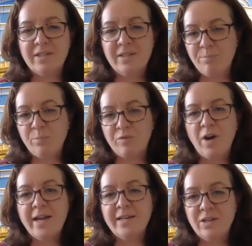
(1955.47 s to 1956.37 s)

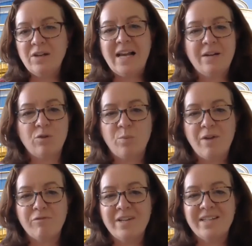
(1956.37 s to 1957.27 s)
provided unilateral
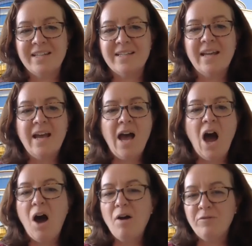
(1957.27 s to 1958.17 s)
preferences
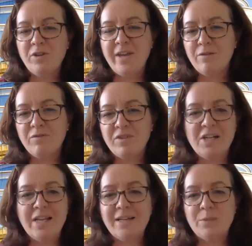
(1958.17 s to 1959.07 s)
after they'd
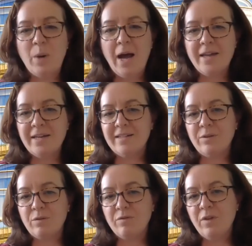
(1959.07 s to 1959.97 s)
officially expired in a sort
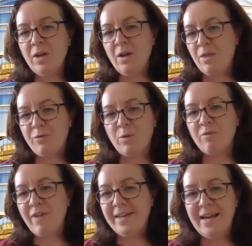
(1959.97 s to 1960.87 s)
of through a
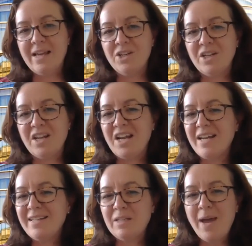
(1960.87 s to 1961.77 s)
regulation. And I
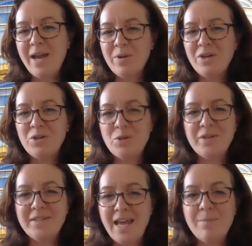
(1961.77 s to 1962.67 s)
suspect we could do the
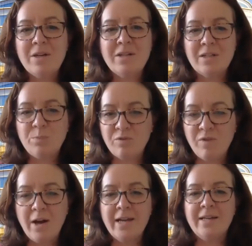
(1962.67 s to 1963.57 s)
same and just
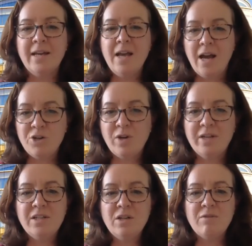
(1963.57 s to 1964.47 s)
provide a
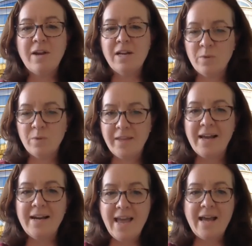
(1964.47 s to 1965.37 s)
transition arrangement
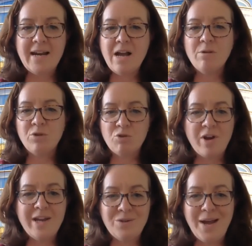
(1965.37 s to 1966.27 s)
that allows
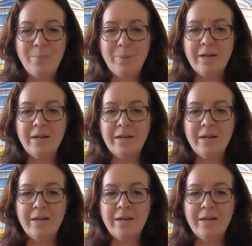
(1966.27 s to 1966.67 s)
trade to happen.